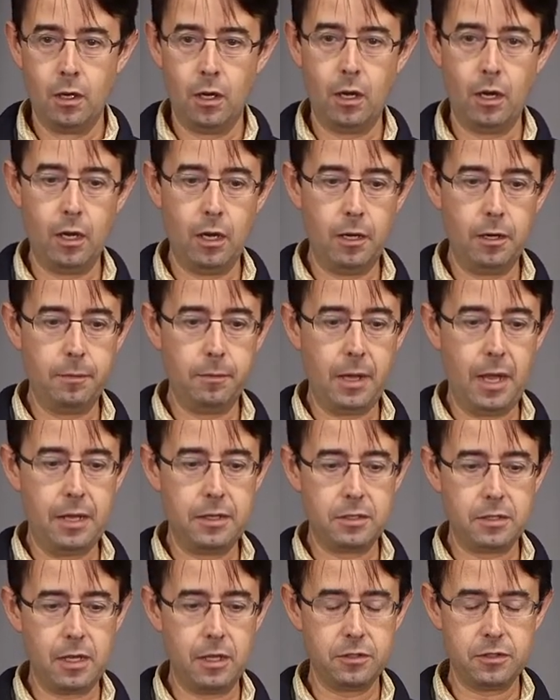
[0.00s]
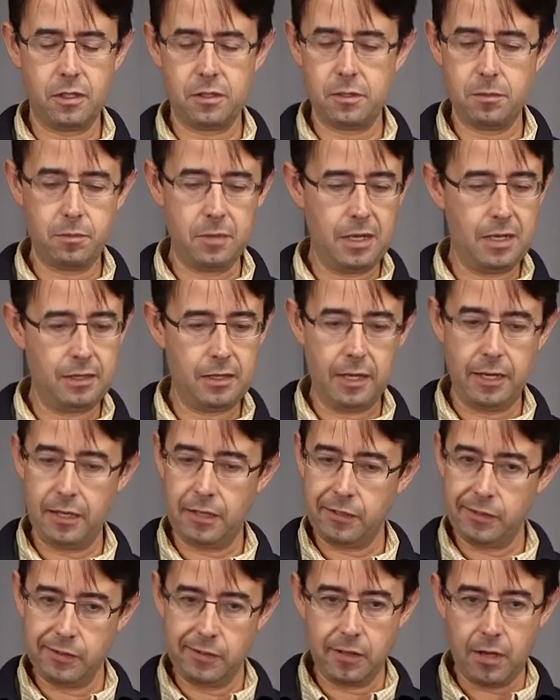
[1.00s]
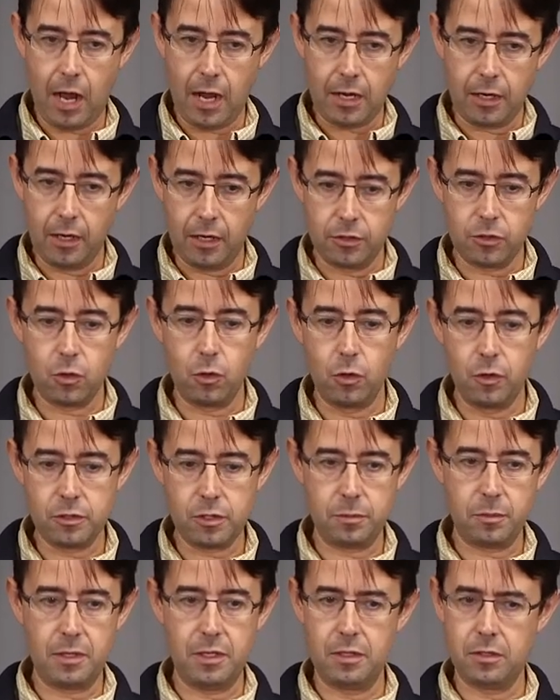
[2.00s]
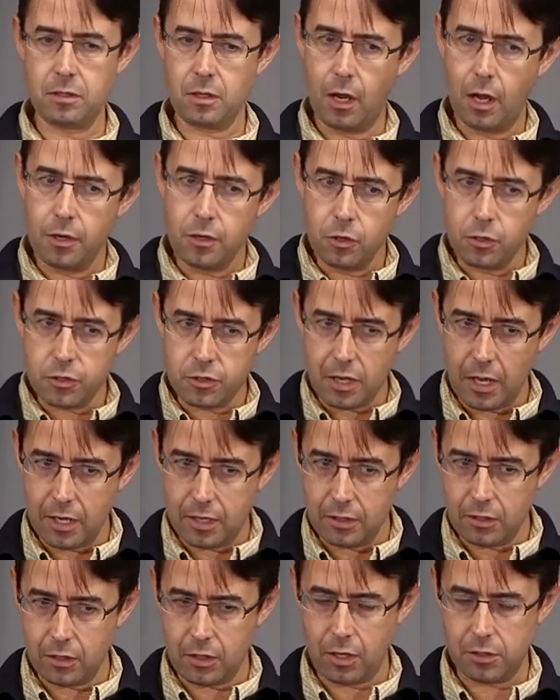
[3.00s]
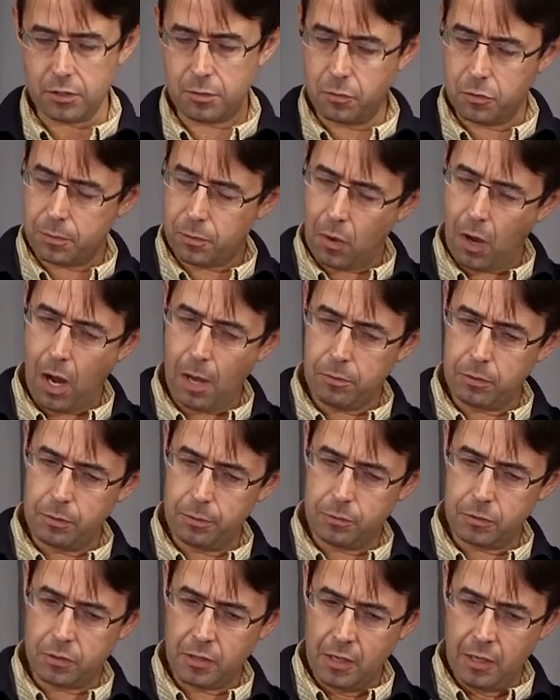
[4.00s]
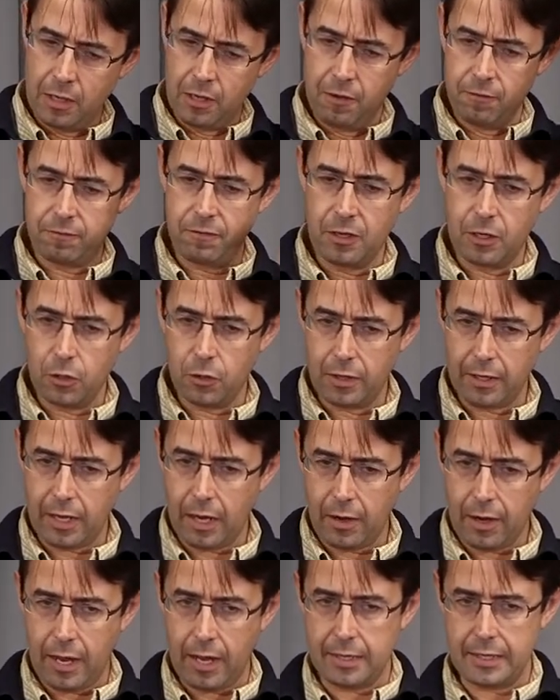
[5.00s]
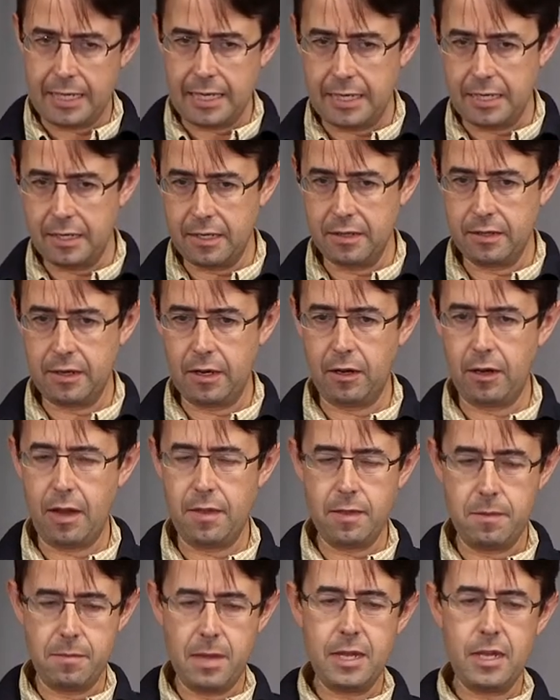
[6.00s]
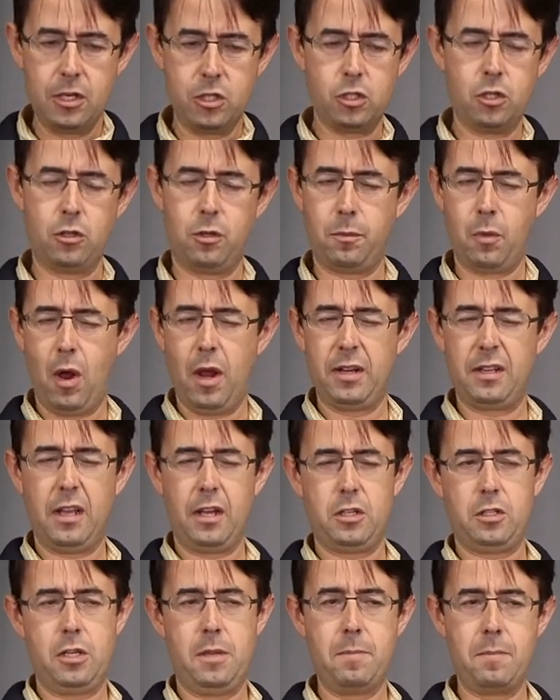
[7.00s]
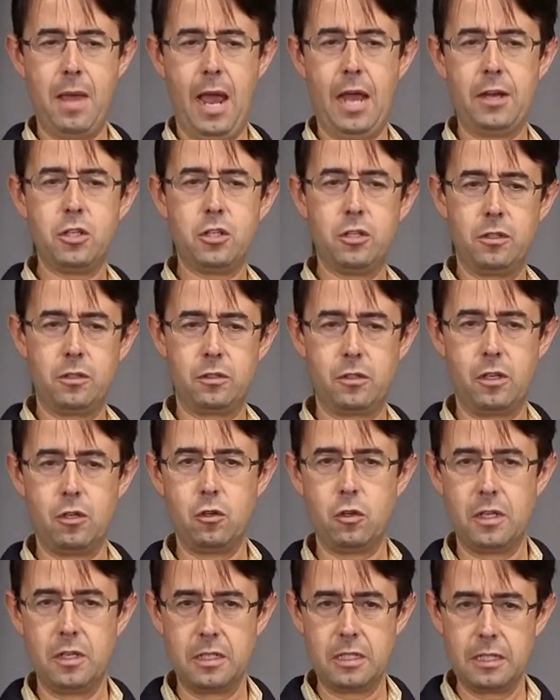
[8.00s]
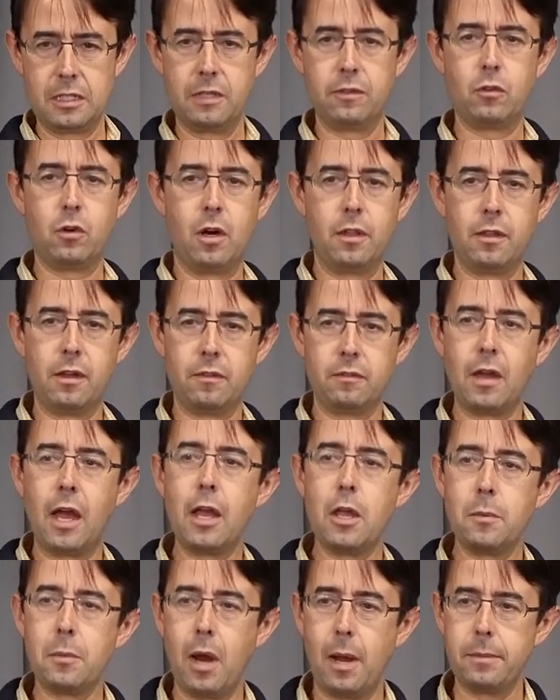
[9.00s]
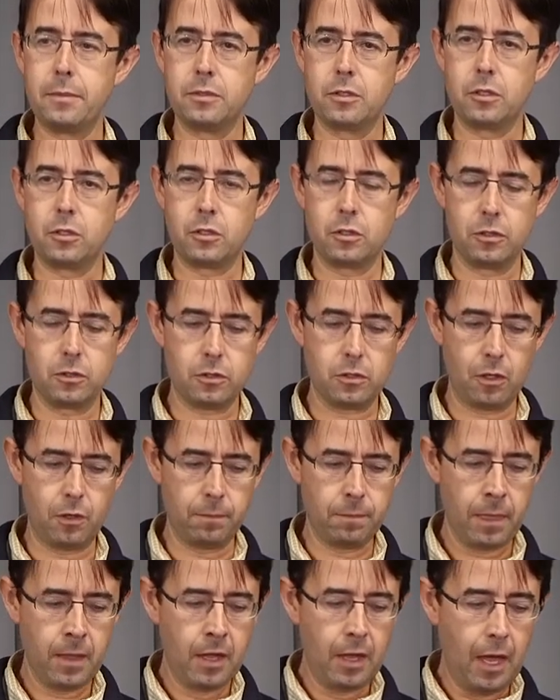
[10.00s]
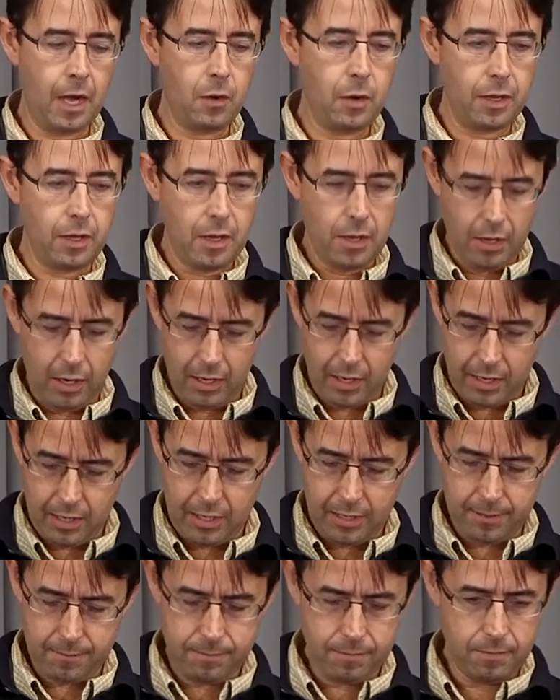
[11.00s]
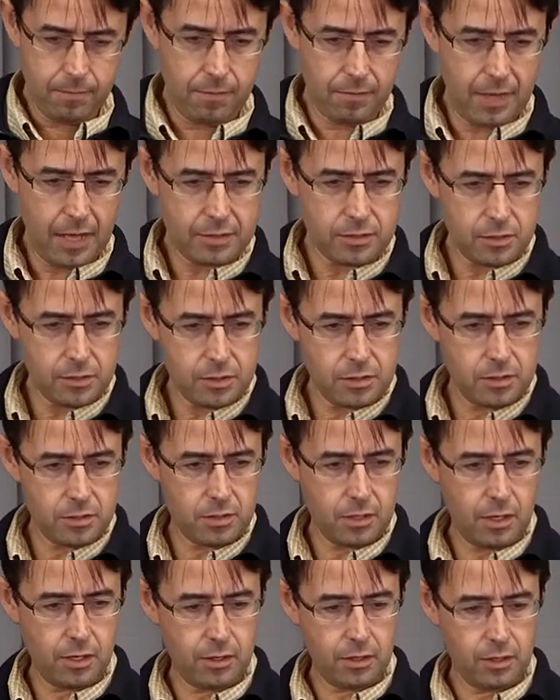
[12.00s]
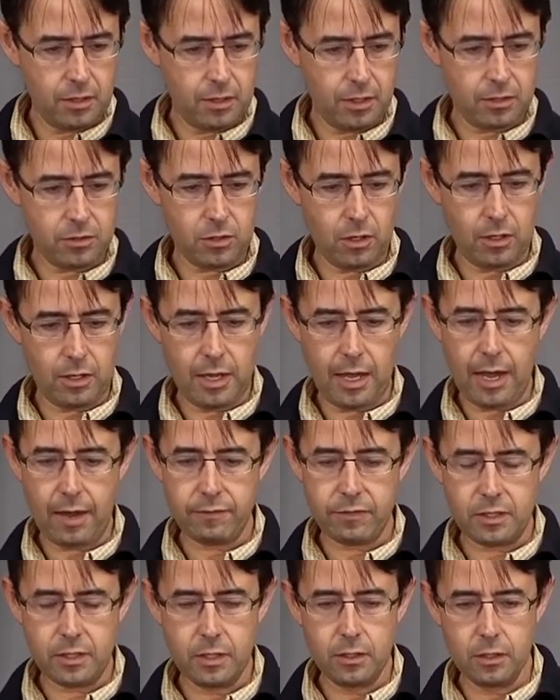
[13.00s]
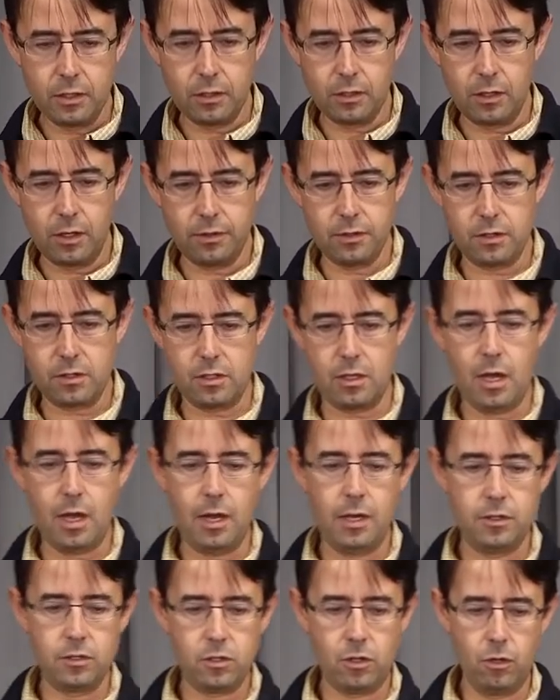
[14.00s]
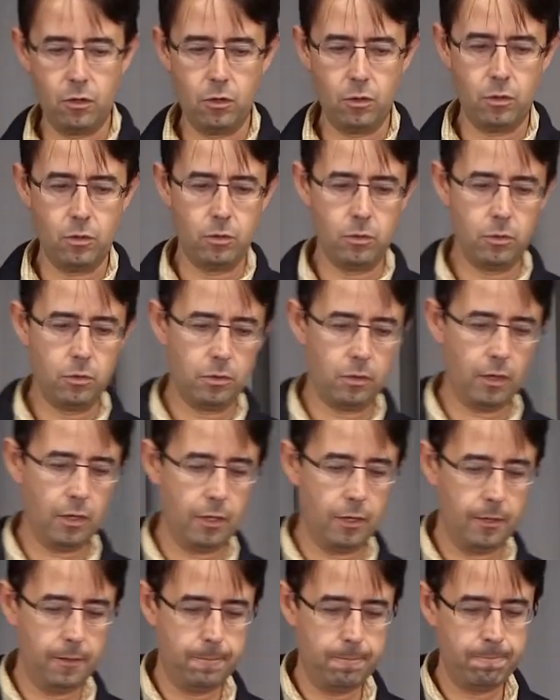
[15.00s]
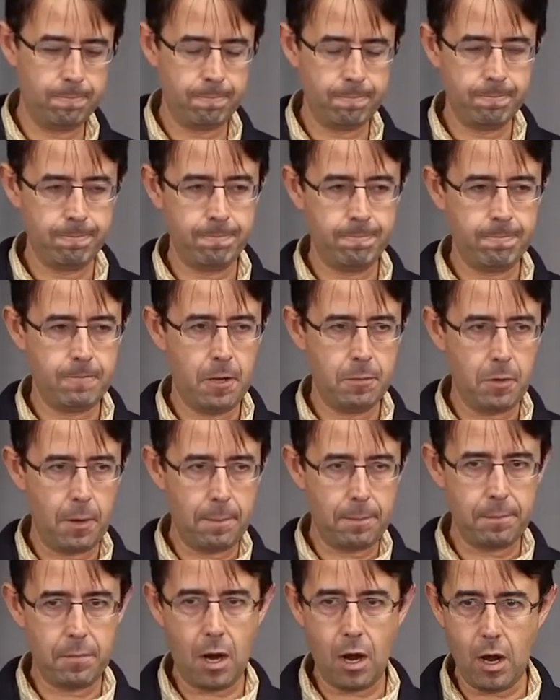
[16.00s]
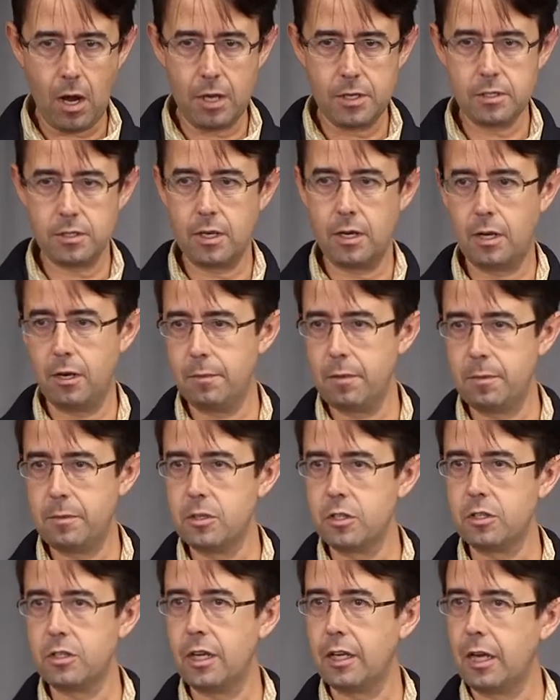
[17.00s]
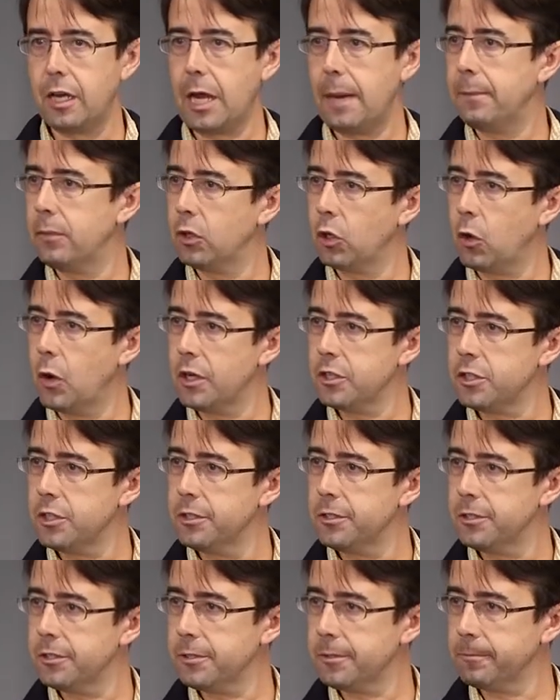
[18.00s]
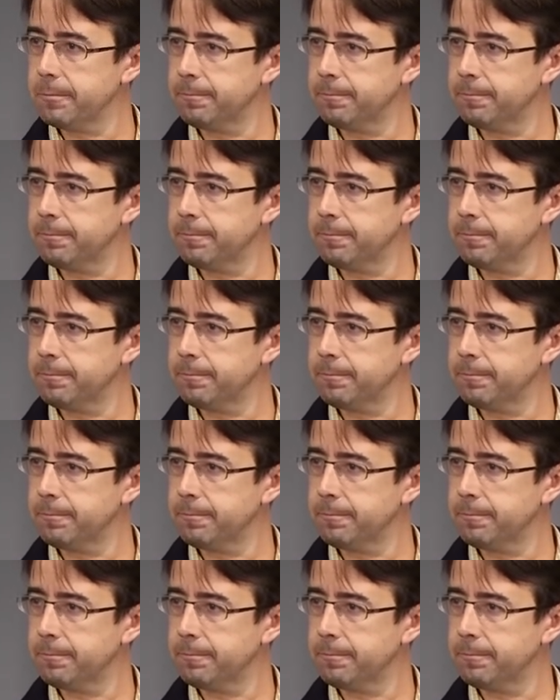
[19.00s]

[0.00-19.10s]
Um, and sales doesn't mean like knocking on doors, it means understanding the customer's problems figuring out how to get it in there, and then making sure the product actually matches and you can deliver on that value proposition. So anyway, um, that's I think that's all I have here on the slide. So um, I'm going to pause there and maybe just take a couple of questions.